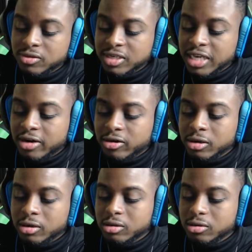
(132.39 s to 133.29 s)
It was the
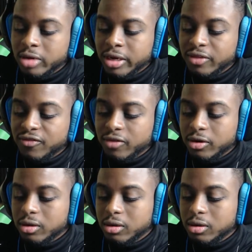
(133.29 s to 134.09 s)
counter right in the front.